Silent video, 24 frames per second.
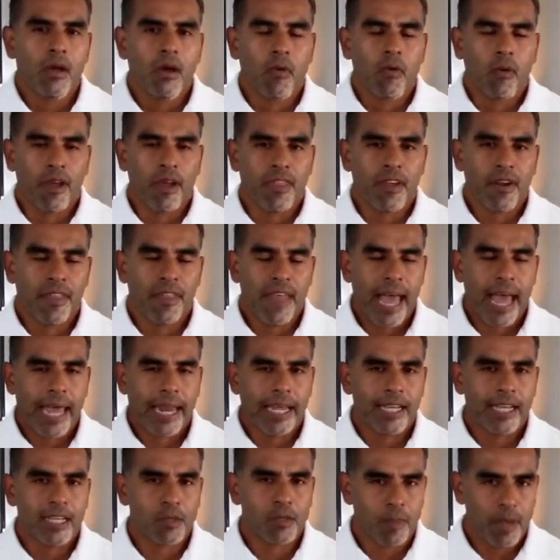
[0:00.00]
Whether that
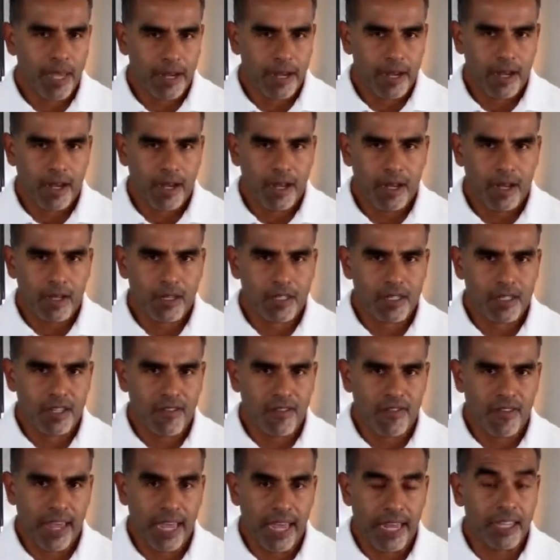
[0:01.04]
is because the
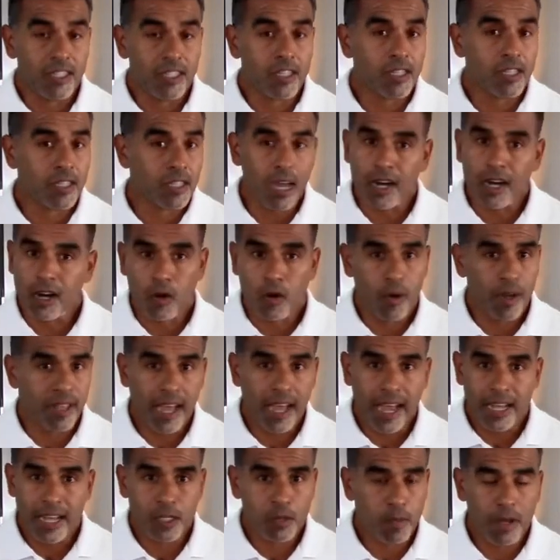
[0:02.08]
fan is stuck with
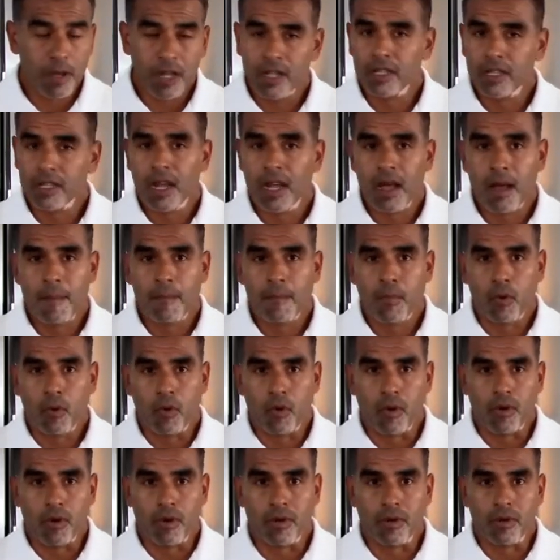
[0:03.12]
ice buildup
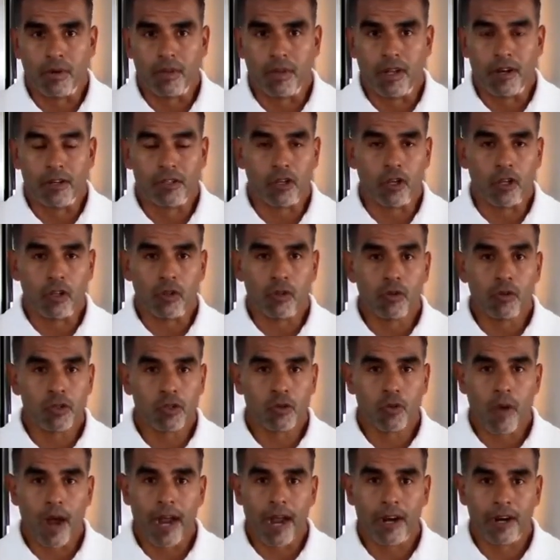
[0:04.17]
or there's a loose
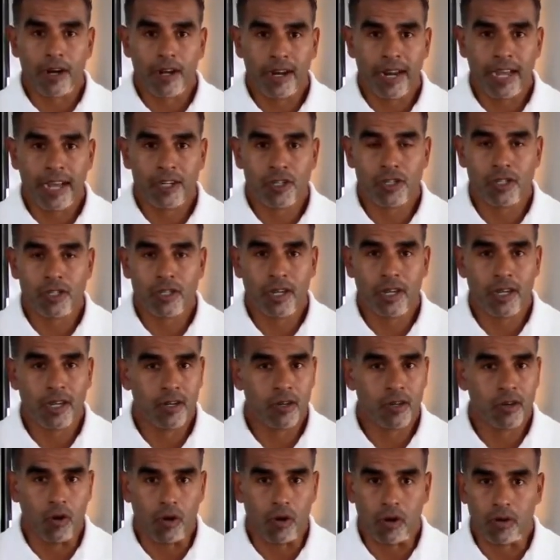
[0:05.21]
wire
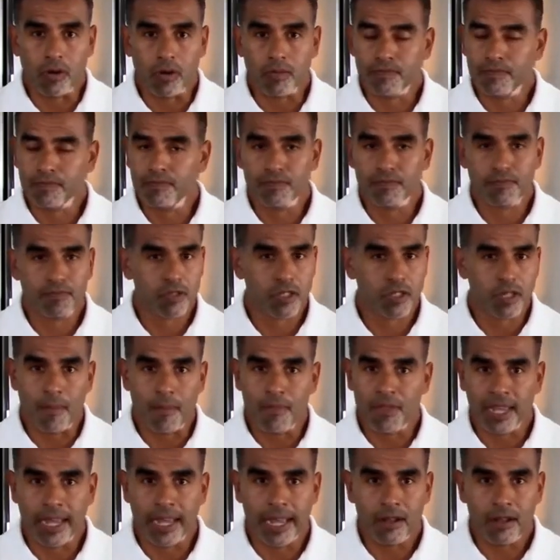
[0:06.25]
connection or
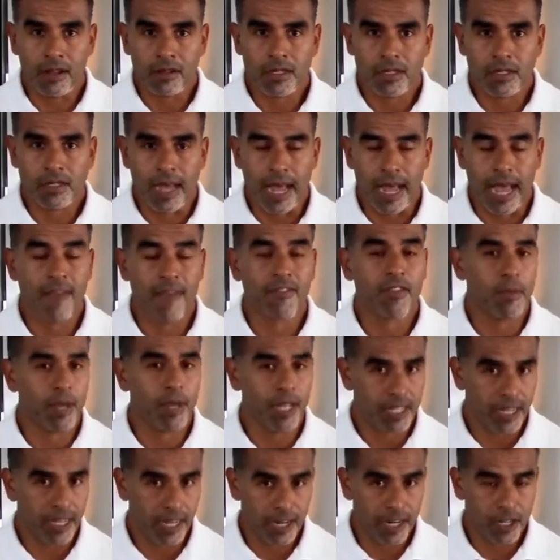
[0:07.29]
something else, I have to be
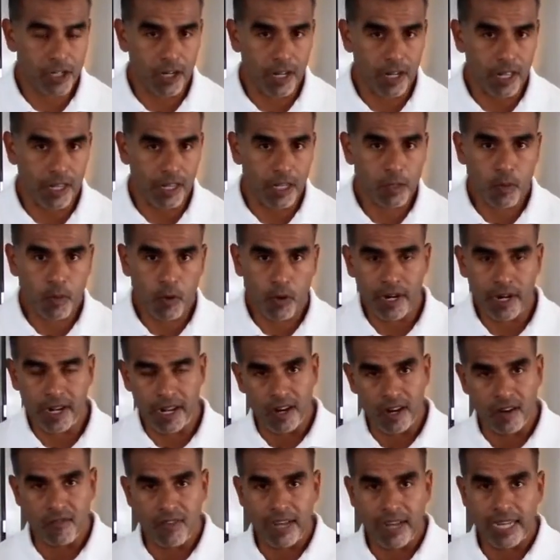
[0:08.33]
a technician at this point and
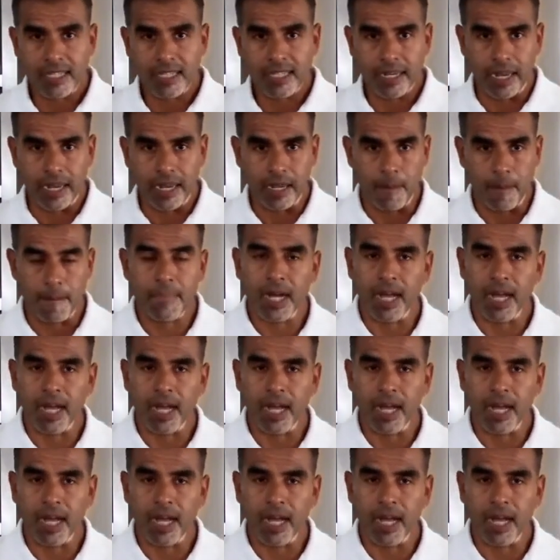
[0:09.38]
investigate.